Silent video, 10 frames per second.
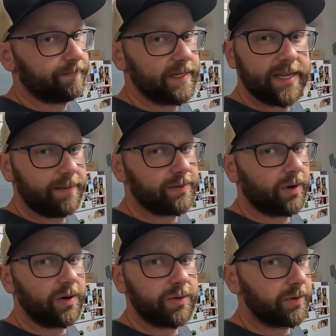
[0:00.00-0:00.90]
his hips
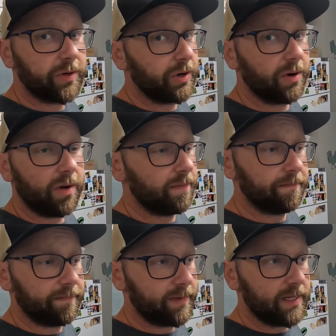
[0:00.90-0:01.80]
aren't doing good at all
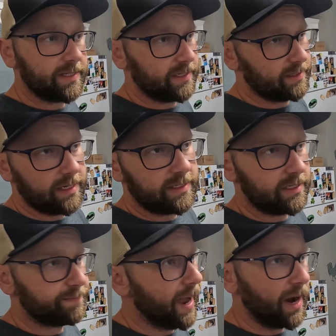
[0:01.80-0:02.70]
it's his it's
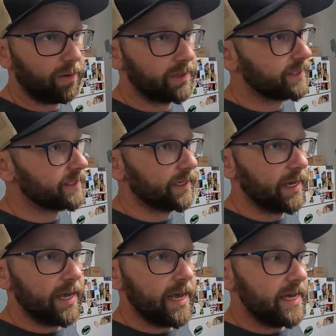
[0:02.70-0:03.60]
his back ones.
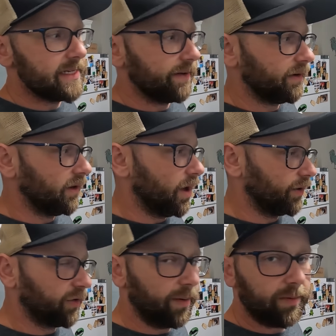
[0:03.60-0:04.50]
He's having a lot
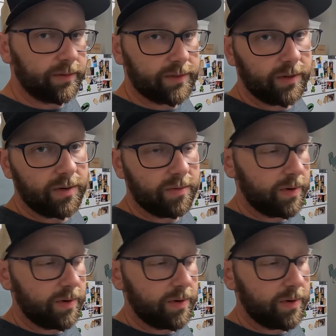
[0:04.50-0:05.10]
of trouble. So